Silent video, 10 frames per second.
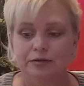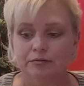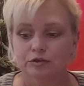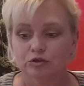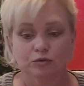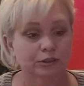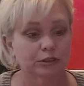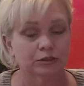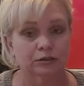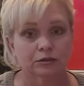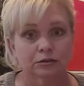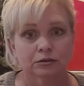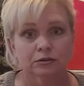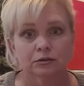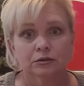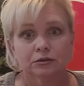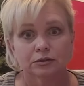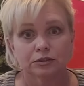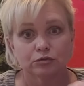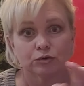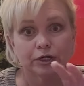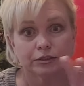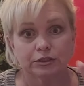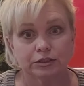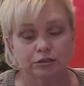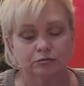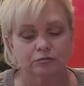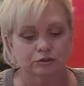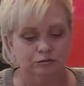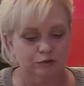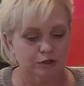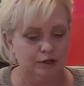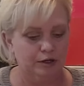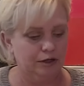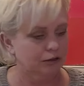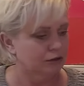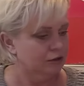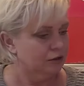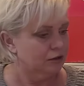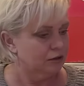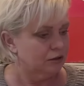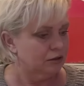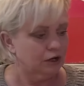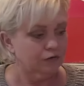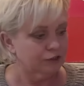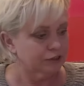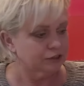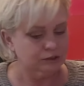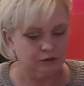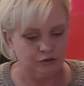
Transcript: in between these rhinestones, okay? Obviously,